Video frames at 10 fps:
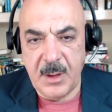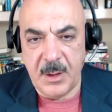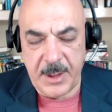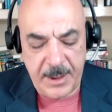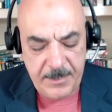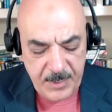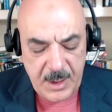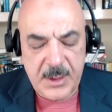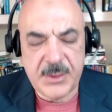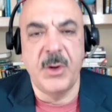Okay?
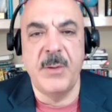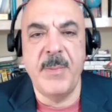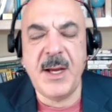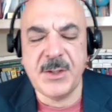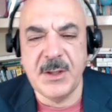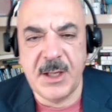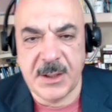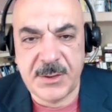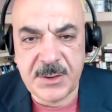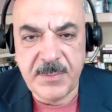So imagine
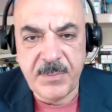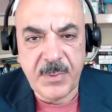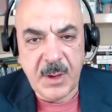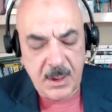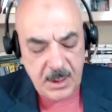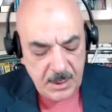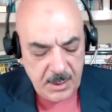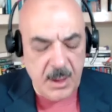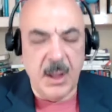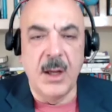this.
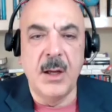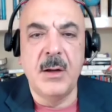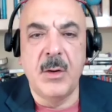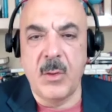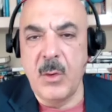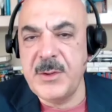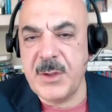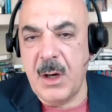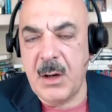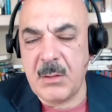Roads
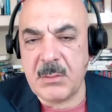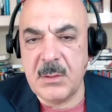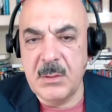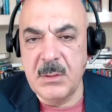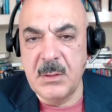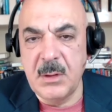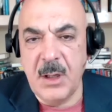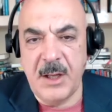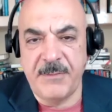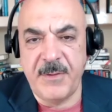are,
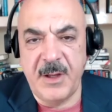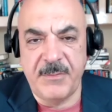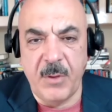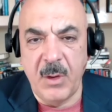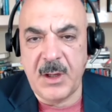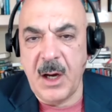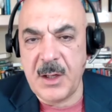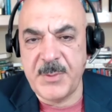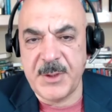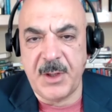if all
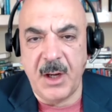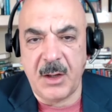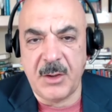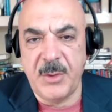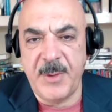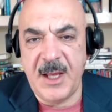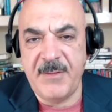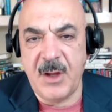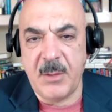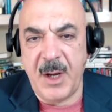cars basically are going to be
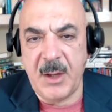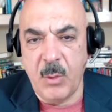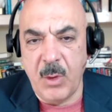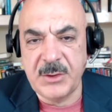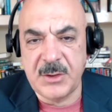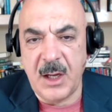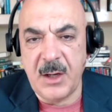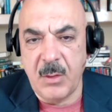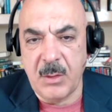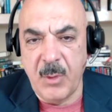heavier by 1 ton
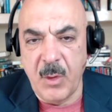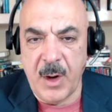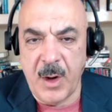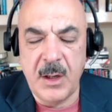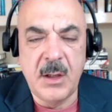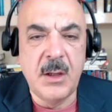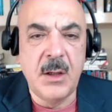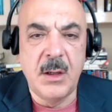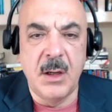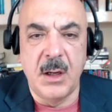or more,
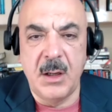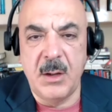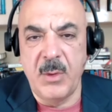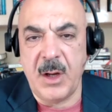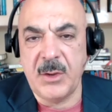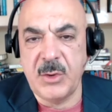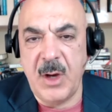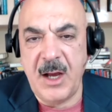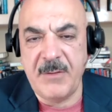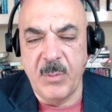we are going to
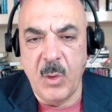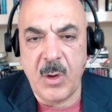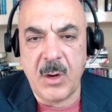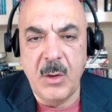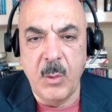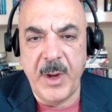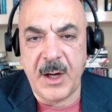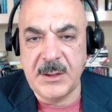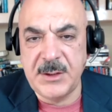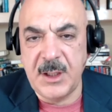have more wear
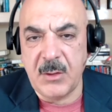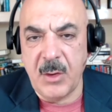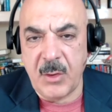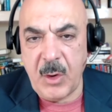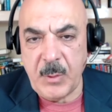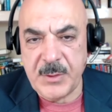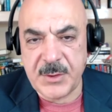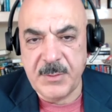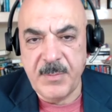and tear on roads.